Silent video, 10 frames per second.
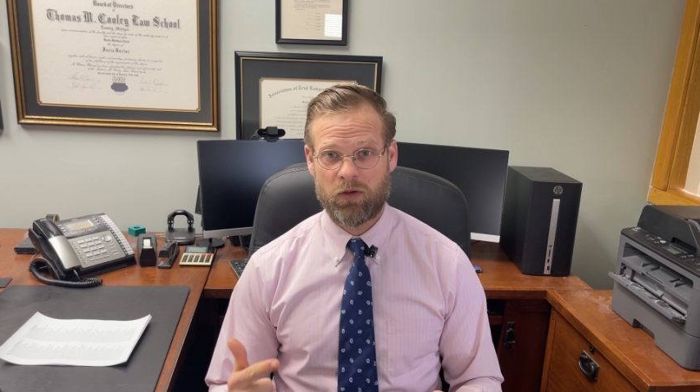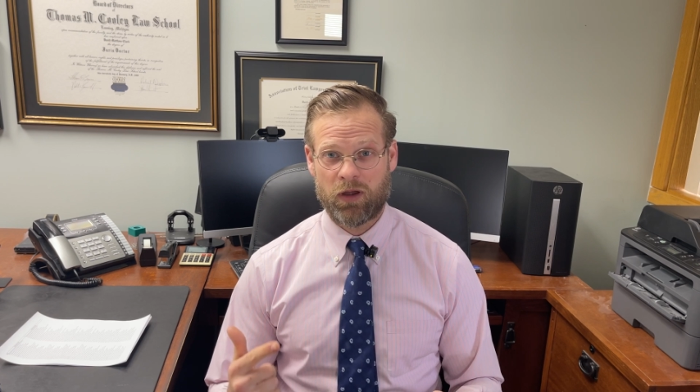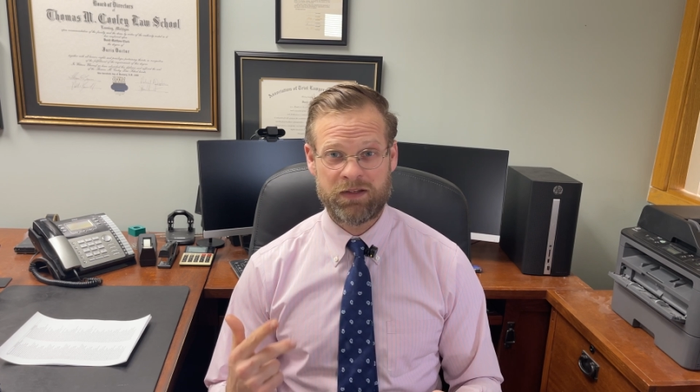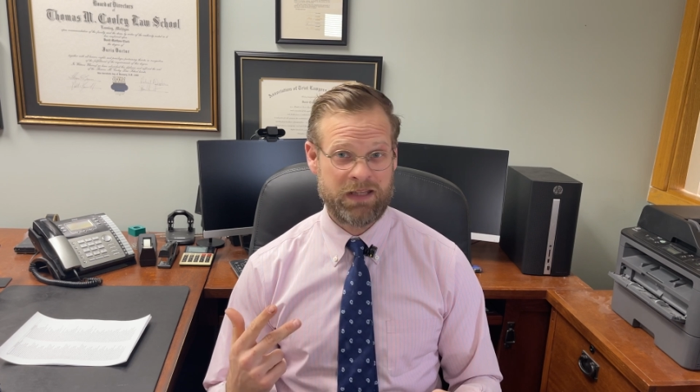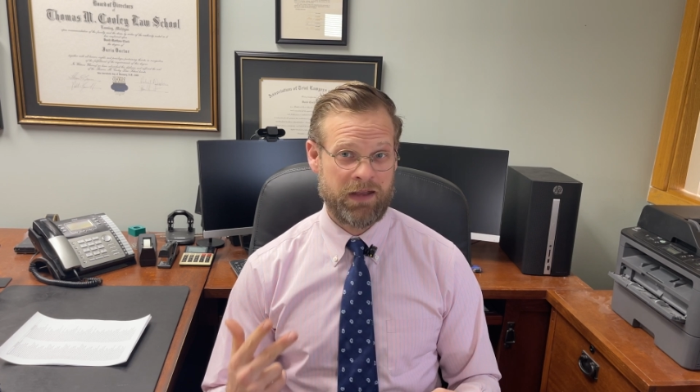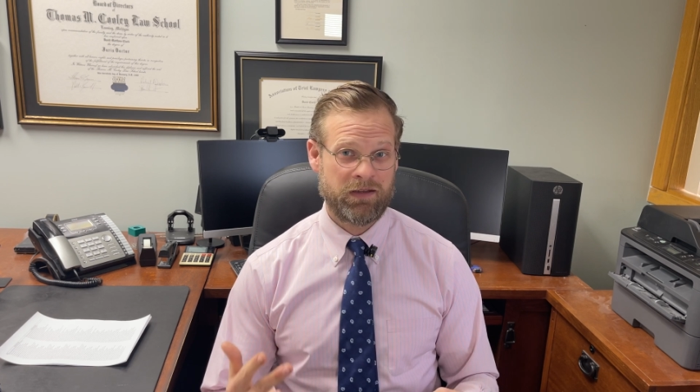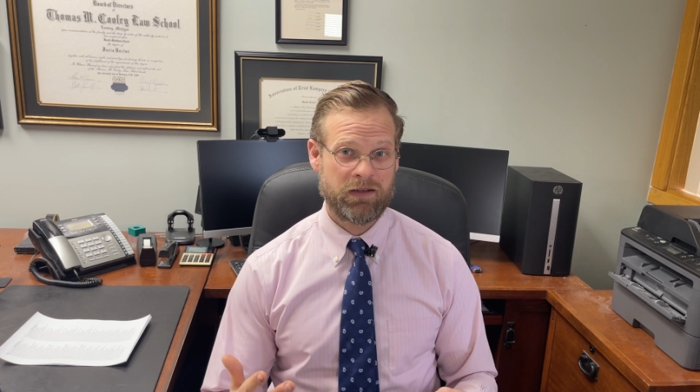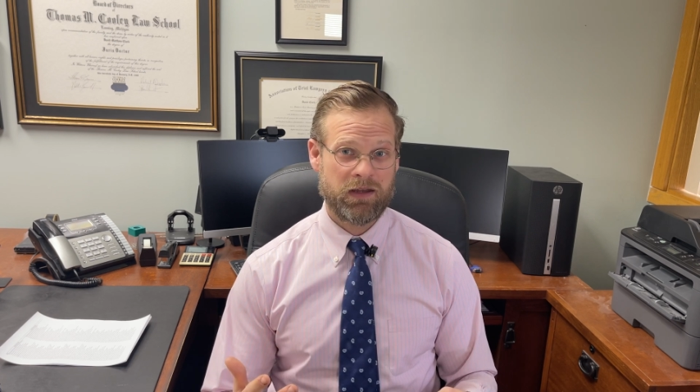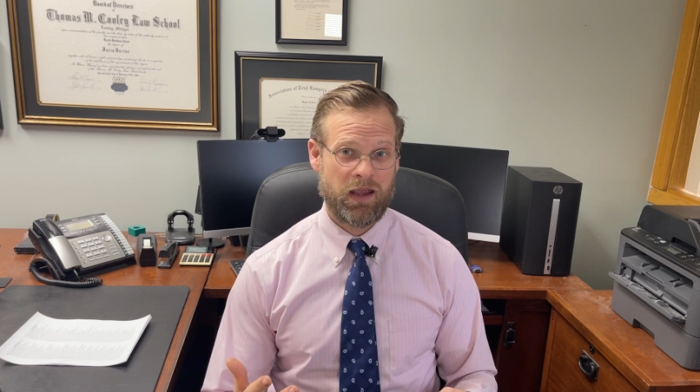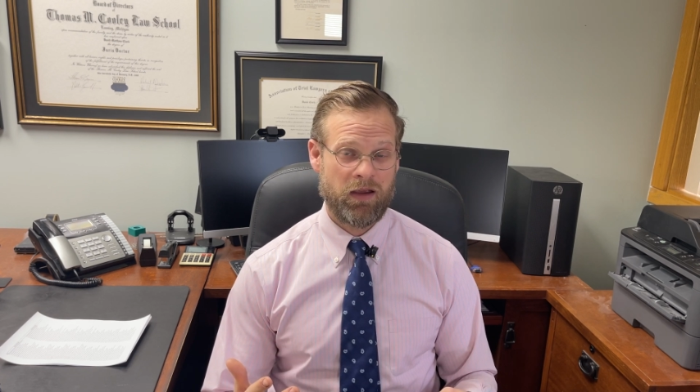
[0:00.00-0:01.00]

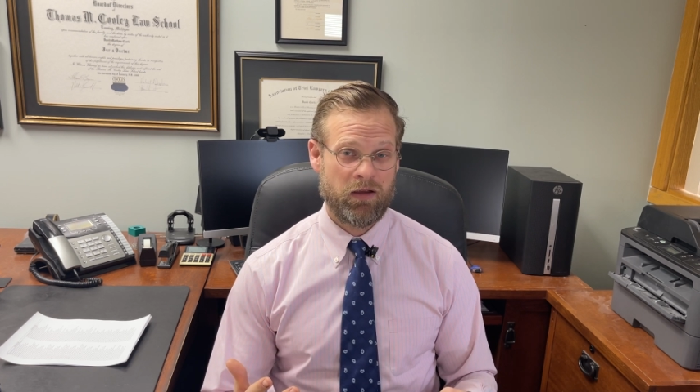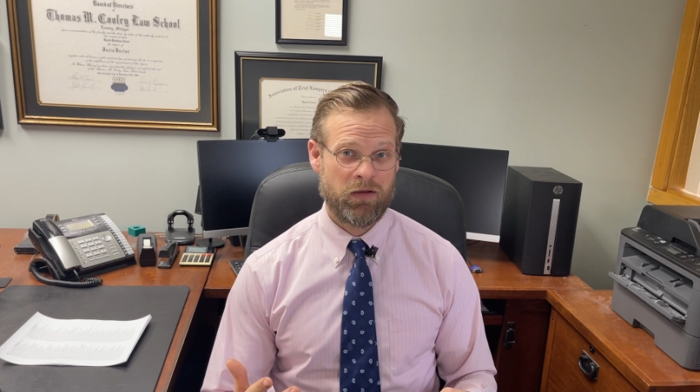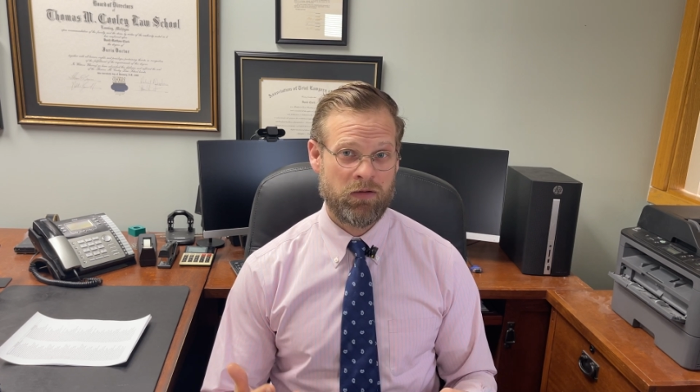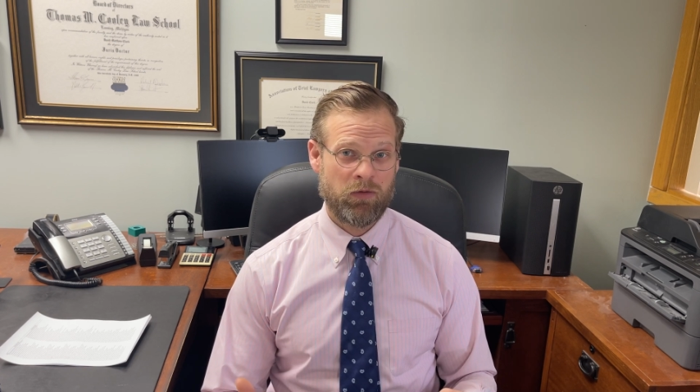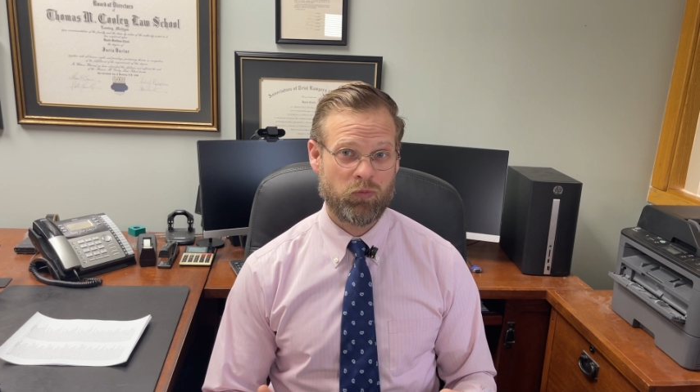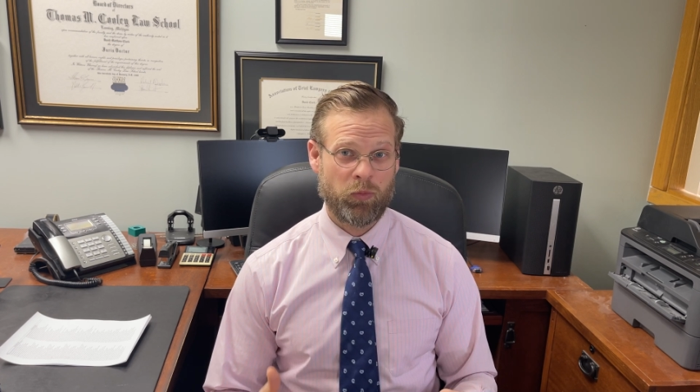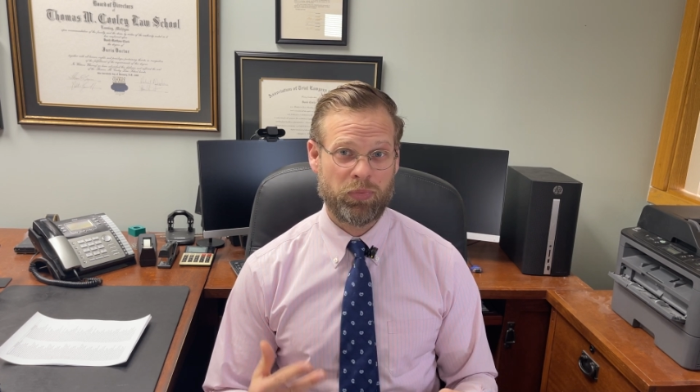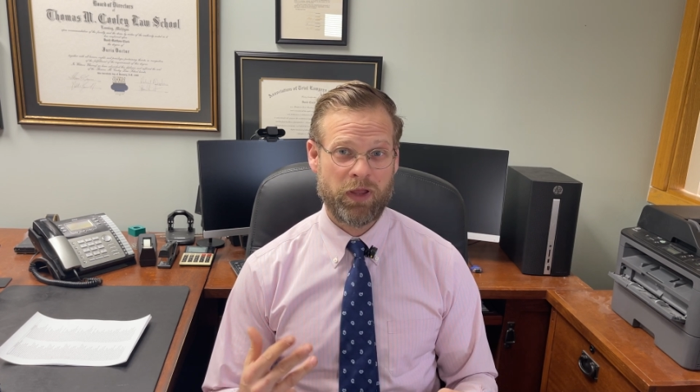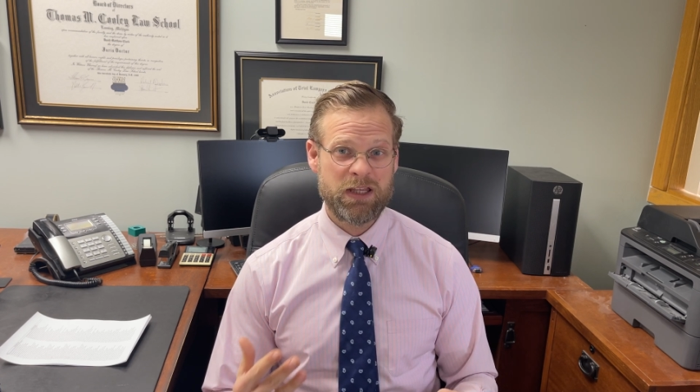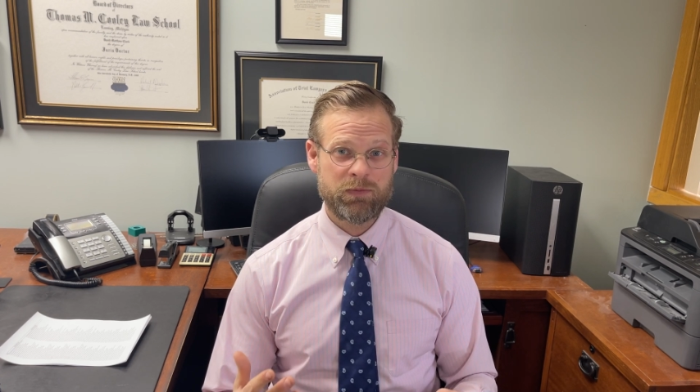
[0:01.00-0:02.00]
attendant care,
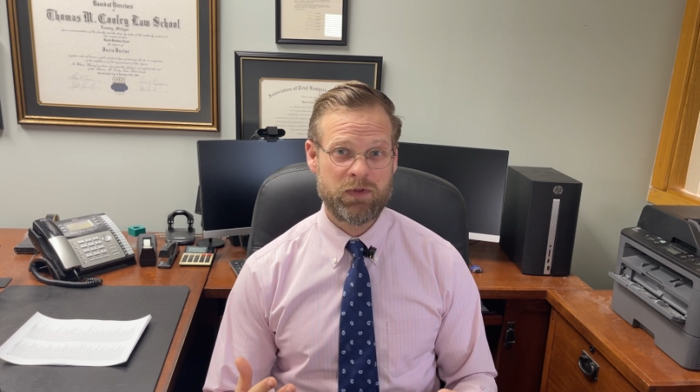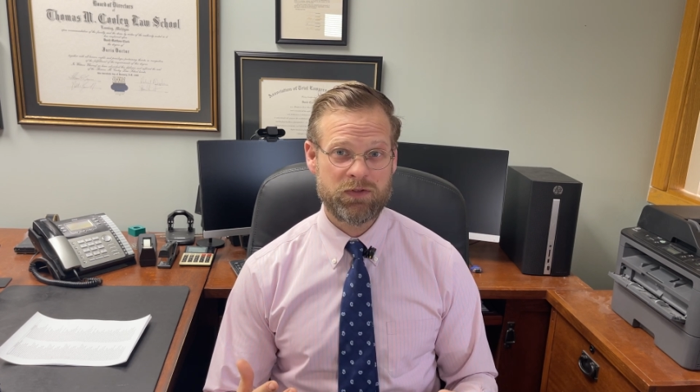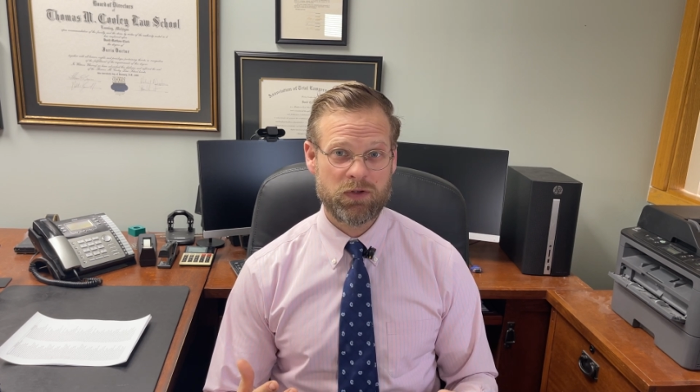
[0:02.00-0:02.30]
replacement